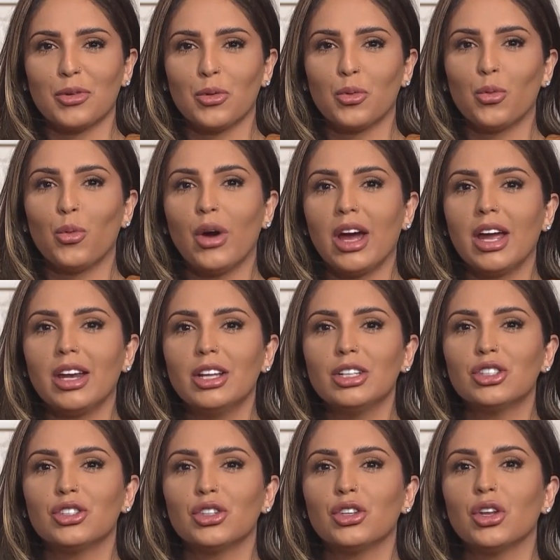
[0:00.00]
When
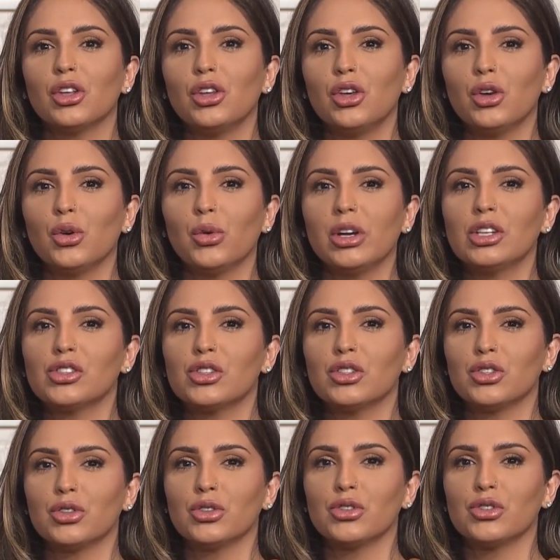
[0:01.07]
should you
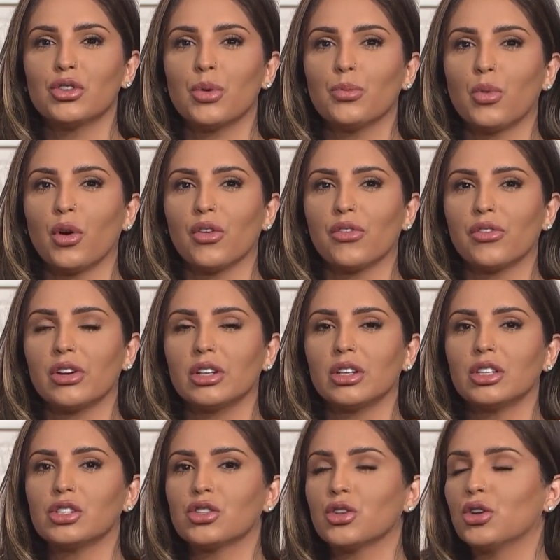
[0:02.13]
introduce your
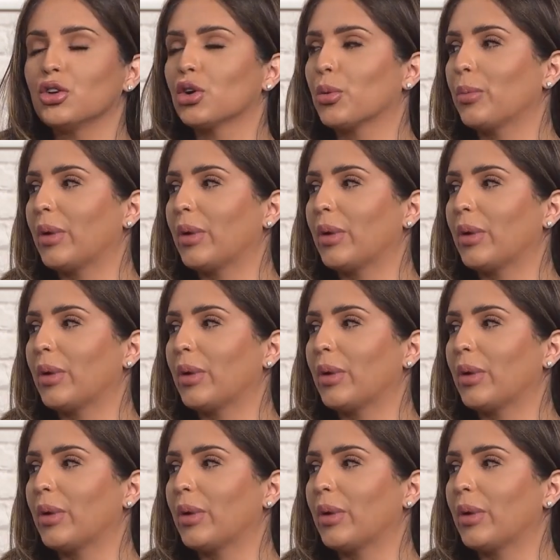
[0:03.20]
boyfriend to your